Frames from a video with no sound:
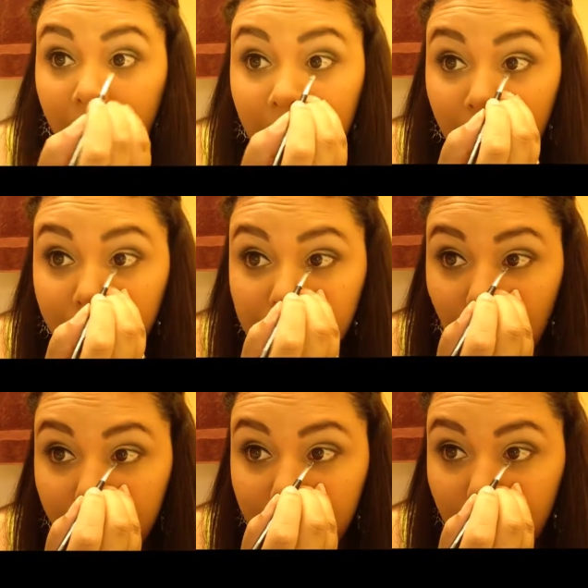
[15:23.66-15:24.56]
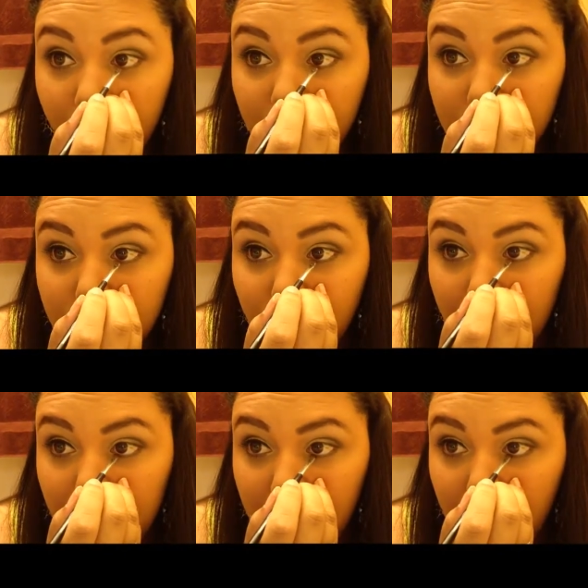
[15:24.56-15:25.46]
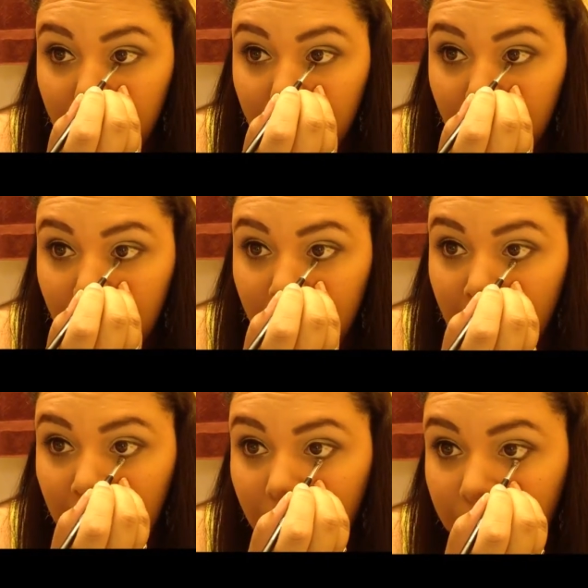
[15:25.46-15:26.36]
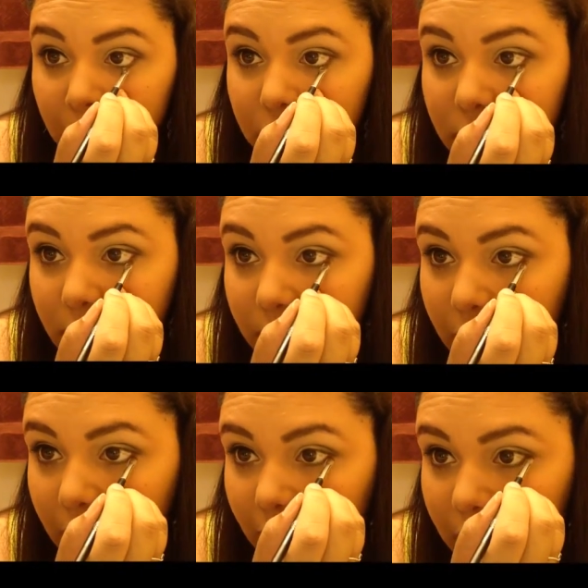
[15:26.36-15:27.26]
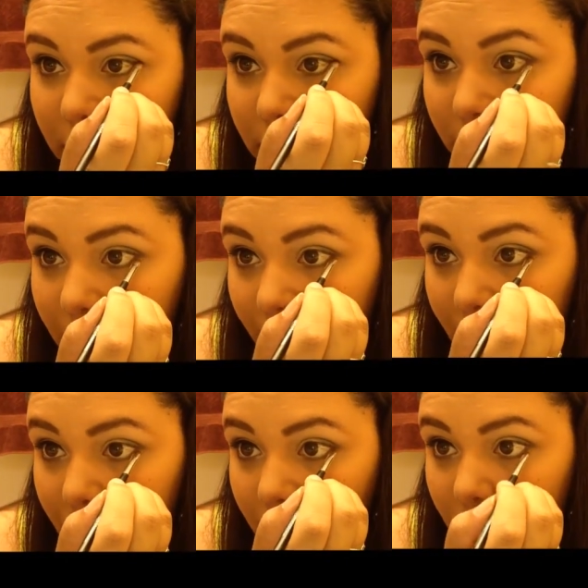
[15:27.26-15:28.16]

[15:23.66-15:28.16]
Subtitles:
And I'm stopping about just right here. I'm going to do something else with that.